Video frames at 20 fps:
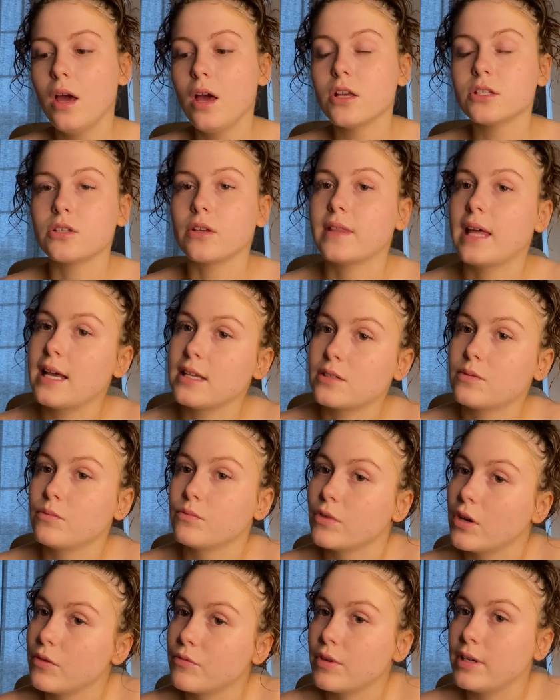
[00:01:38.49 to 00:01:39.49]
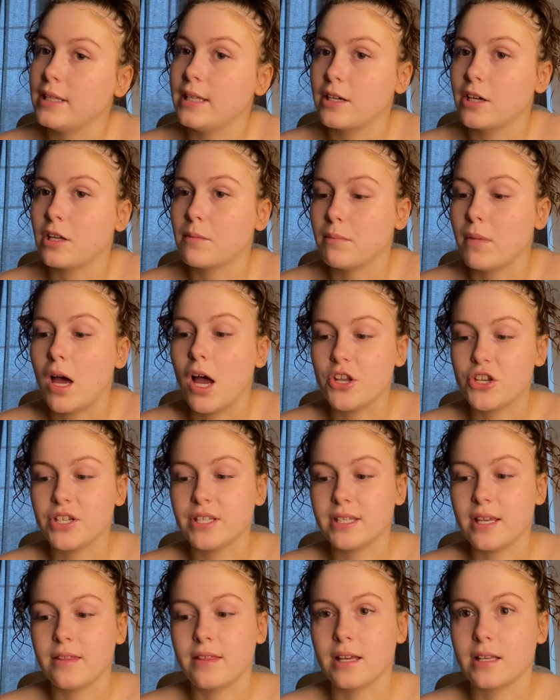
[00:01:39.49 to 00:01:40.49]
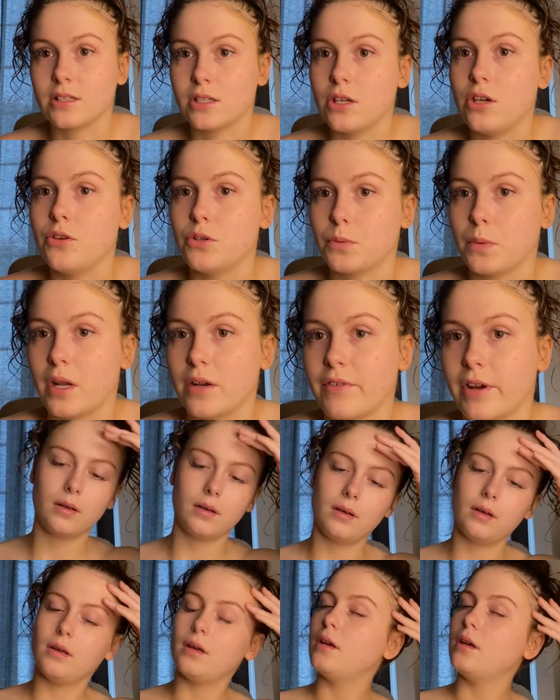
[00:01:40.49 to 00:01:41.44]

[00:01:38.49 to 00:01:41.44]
so that's a really good emergency thing to use when I run out.